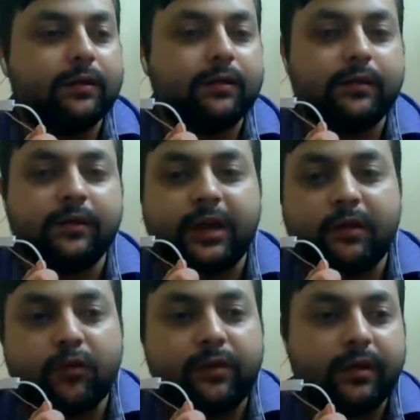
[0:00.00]
this
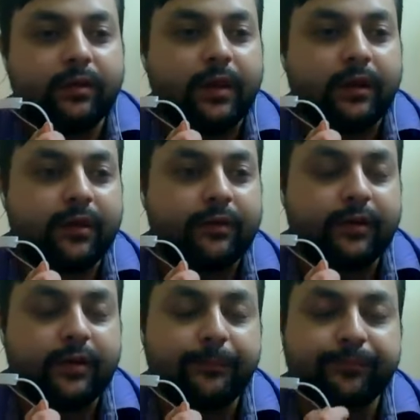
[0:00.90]
type of next
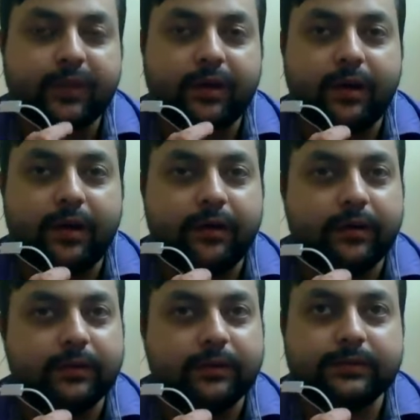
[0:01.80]
session, and
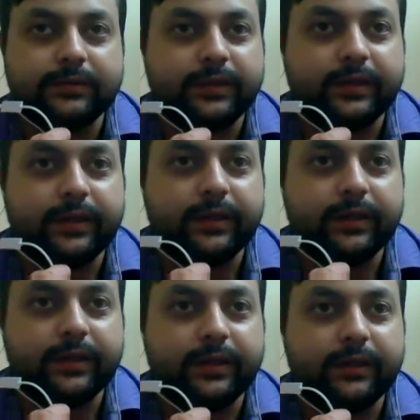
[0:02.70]

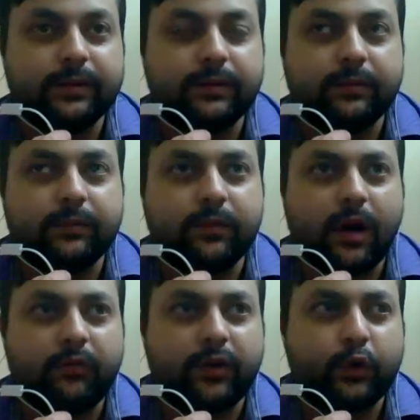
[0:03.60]
he
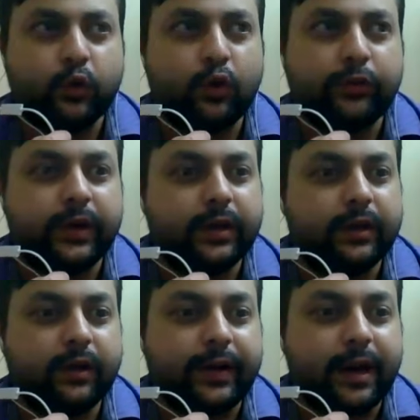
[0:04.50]
after two or three
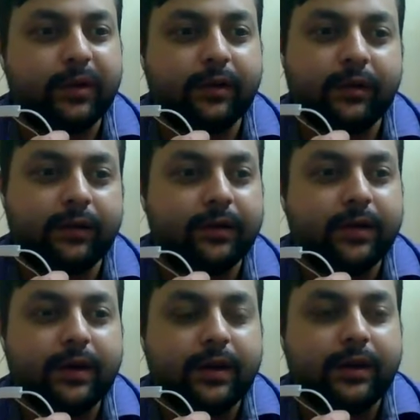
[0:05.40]
attempts
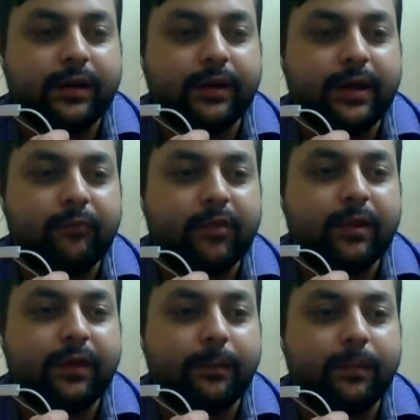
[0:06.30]
he gave me
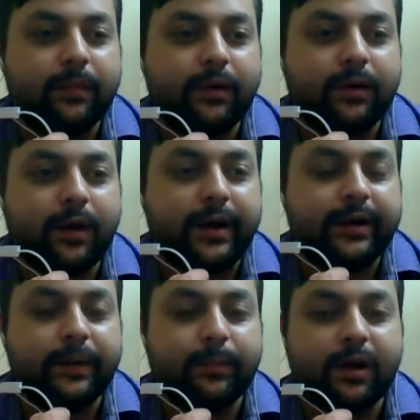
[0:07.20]
the ID
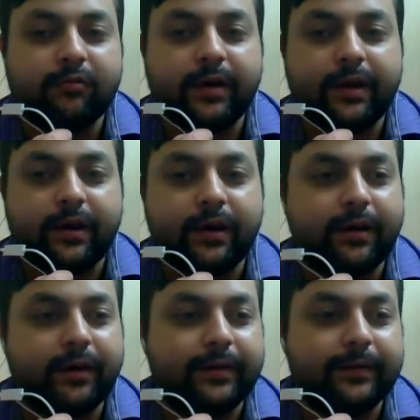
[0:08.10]
and password, and
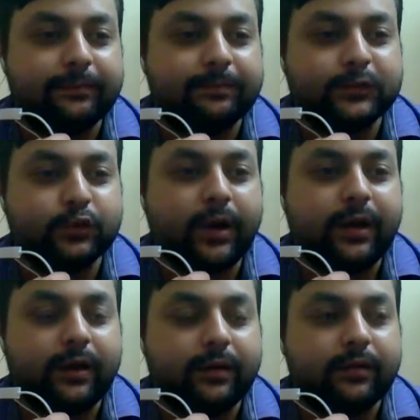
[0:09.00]
I
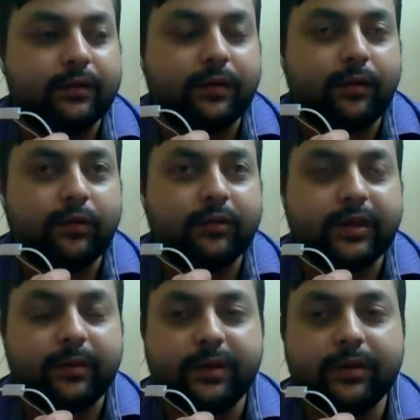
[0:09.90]
joined on the
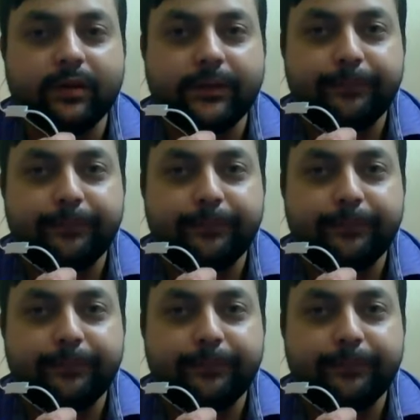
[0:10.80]
same day.